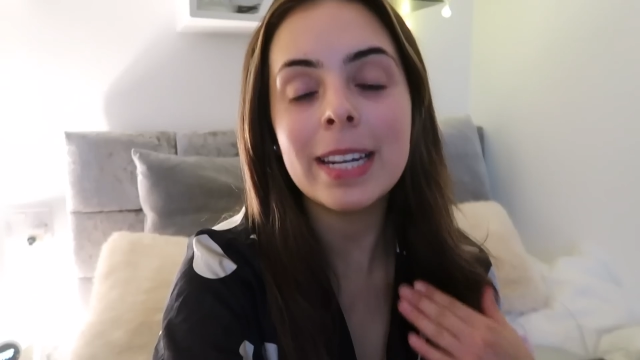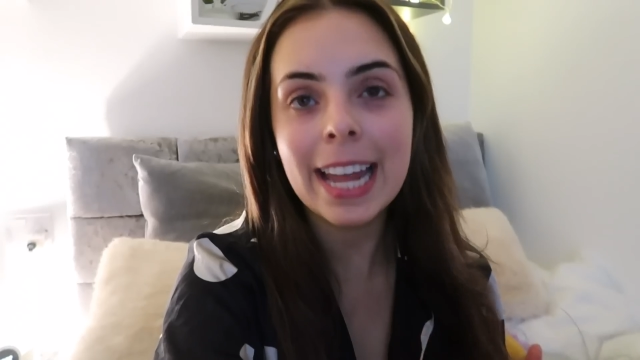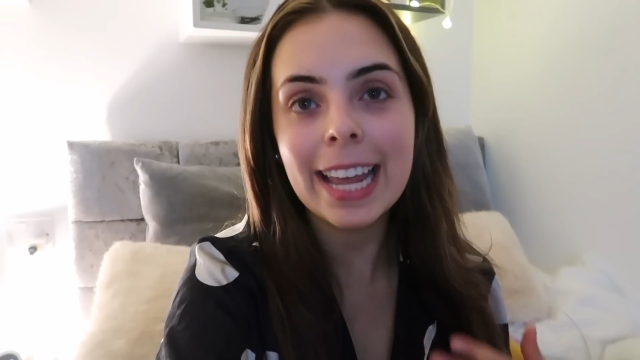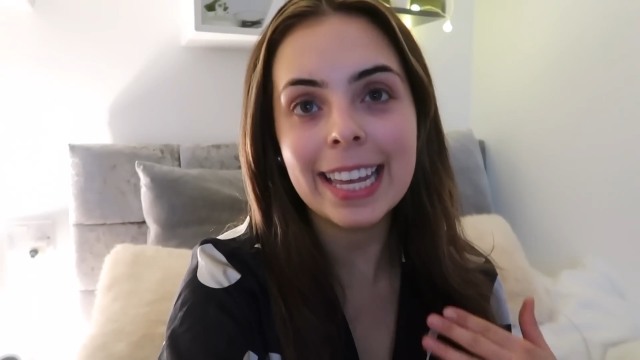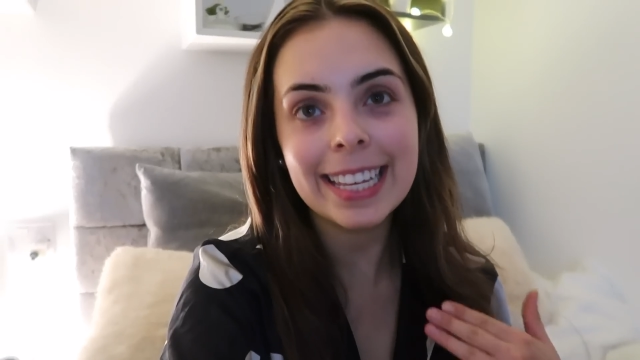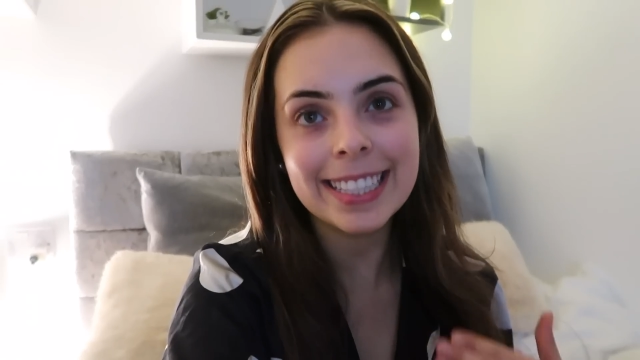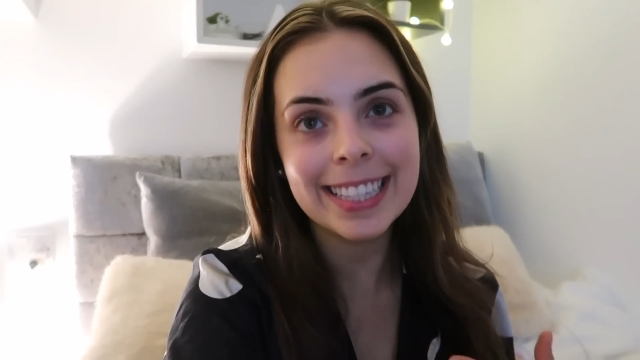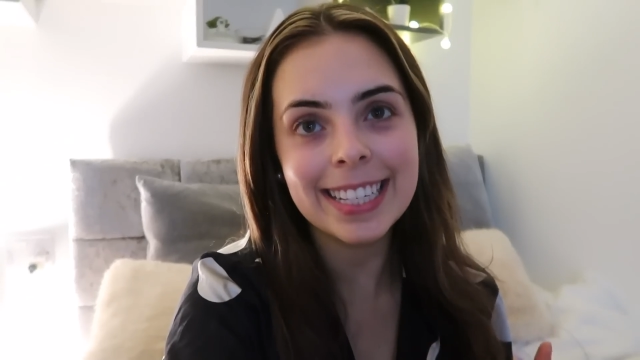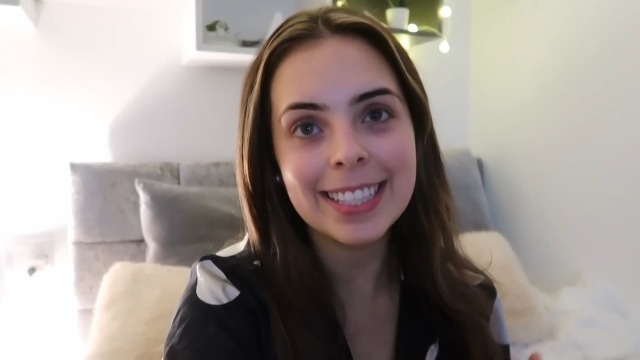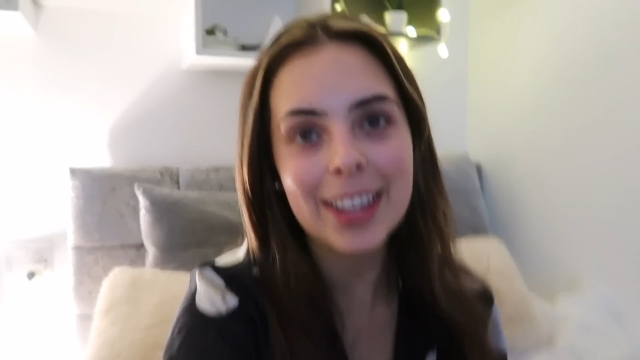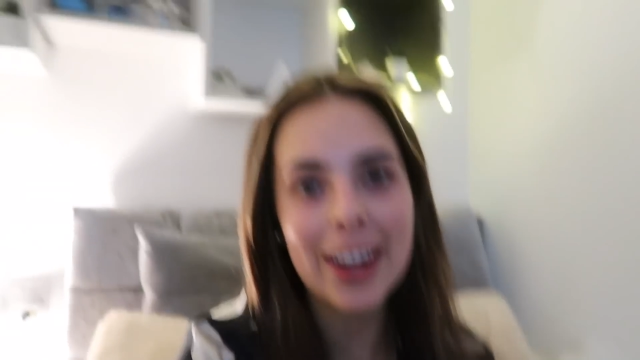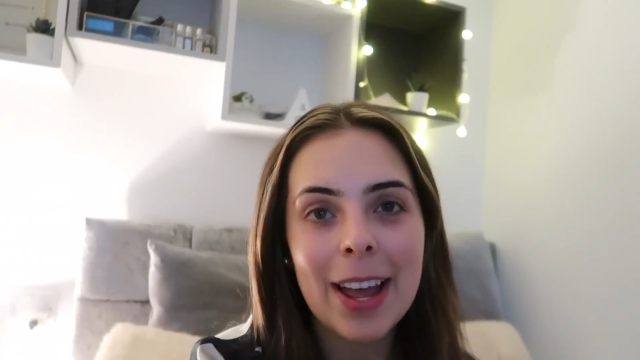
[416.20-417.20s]
neck is
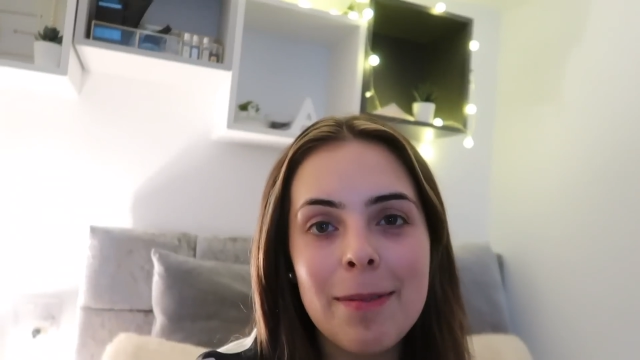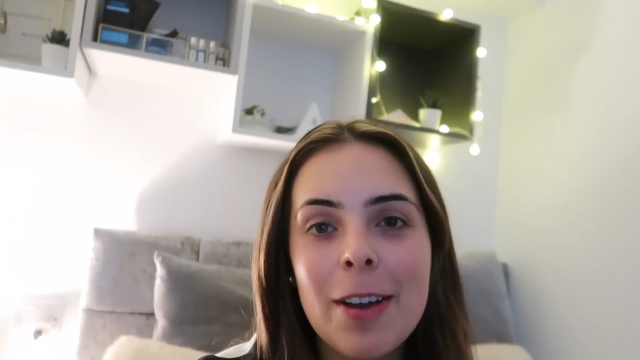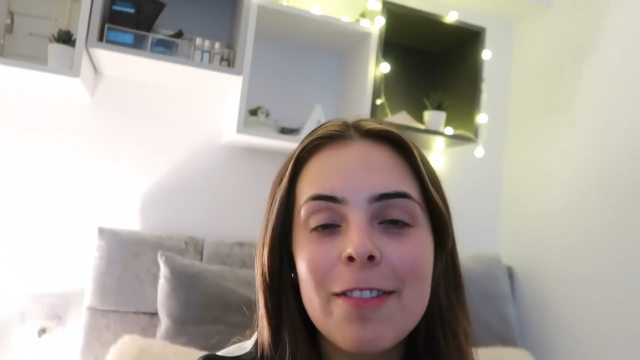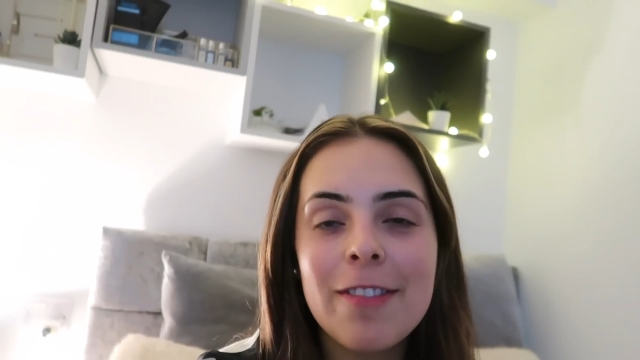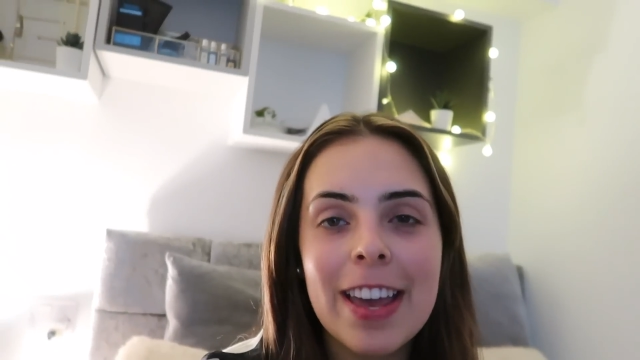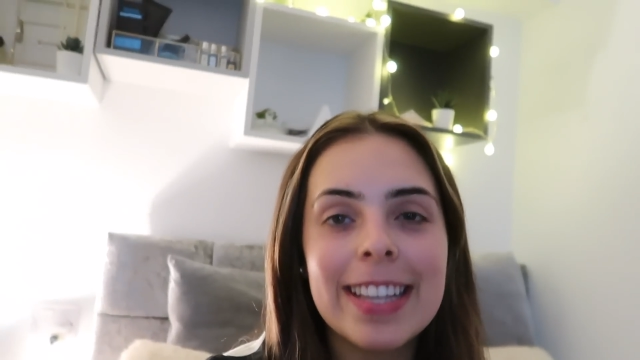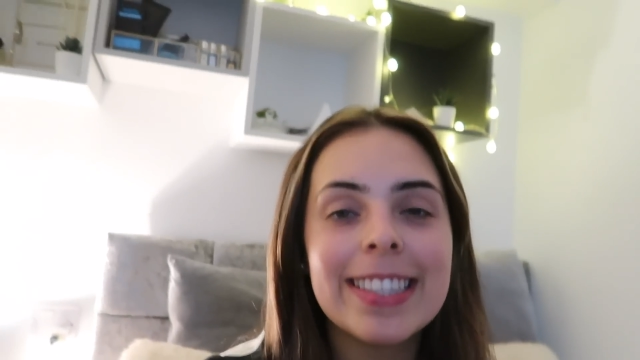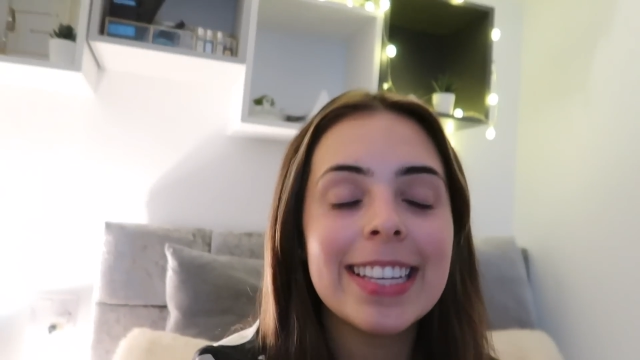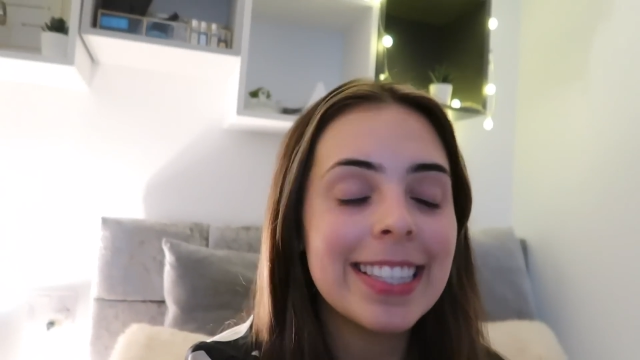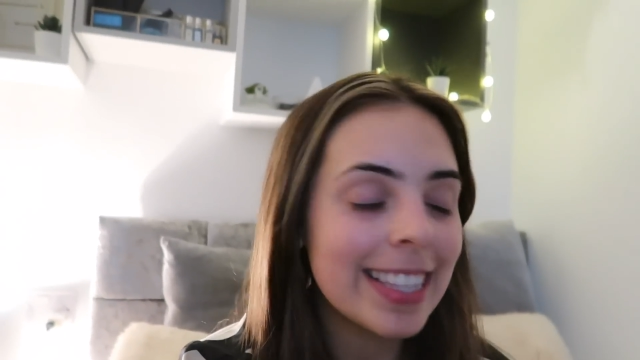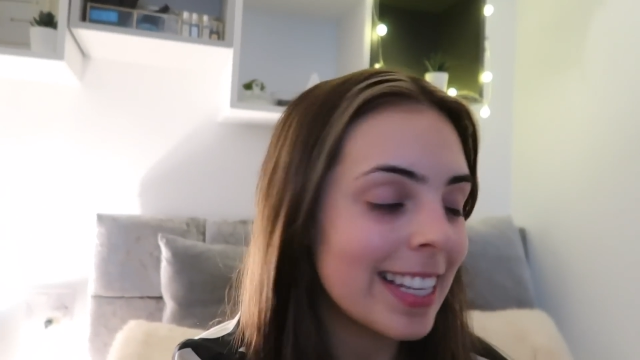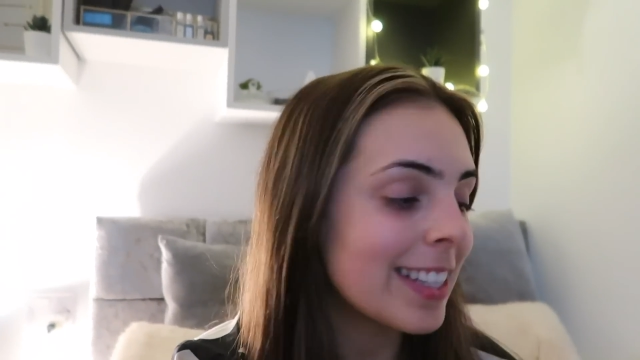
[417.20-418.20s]
this colour and my face
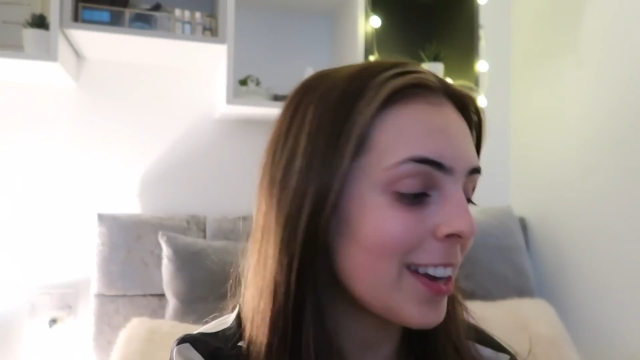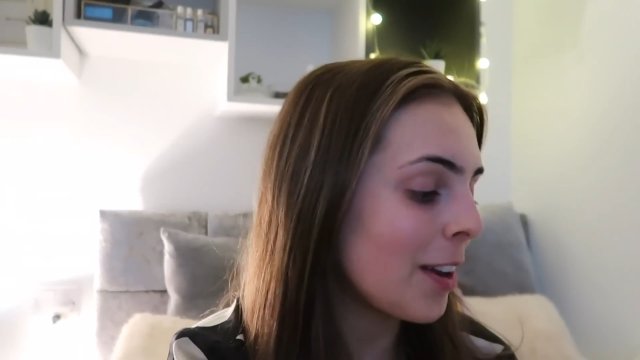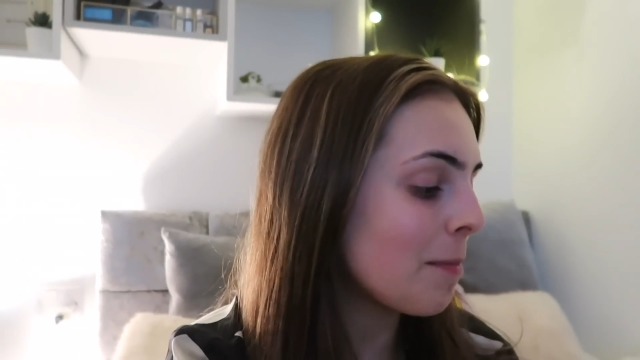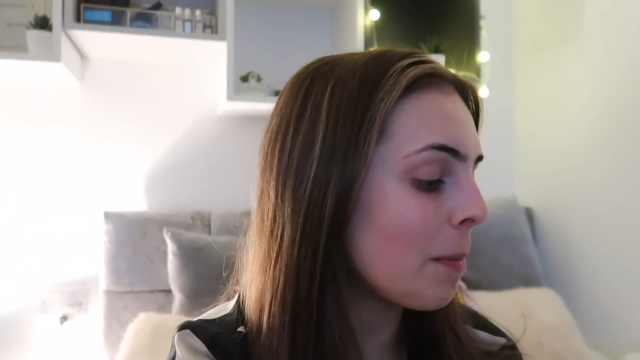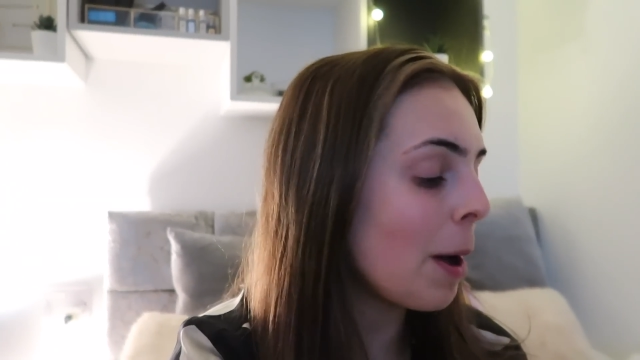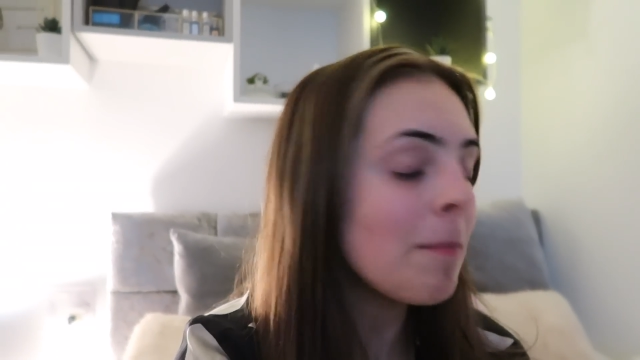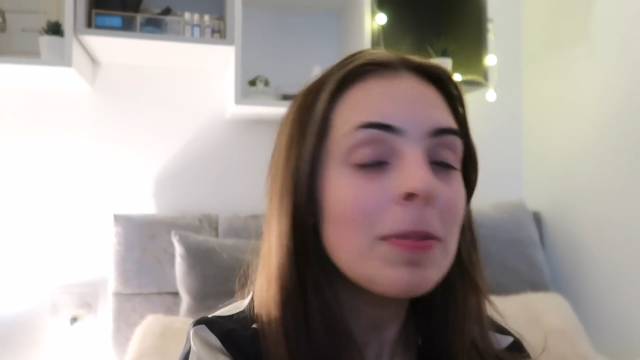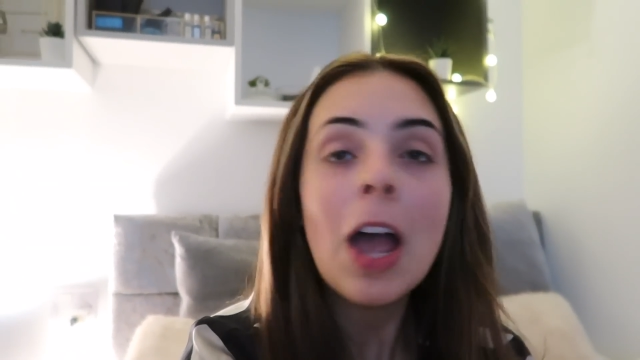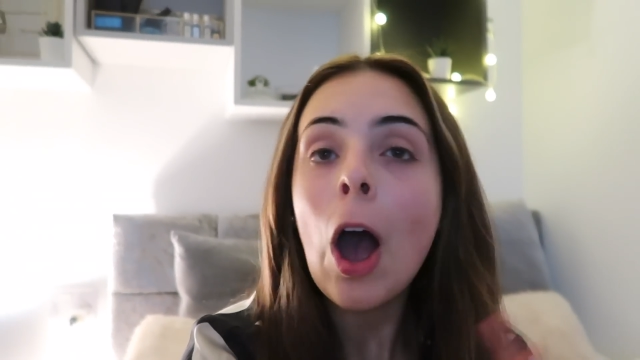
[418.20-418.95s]
is this colour, but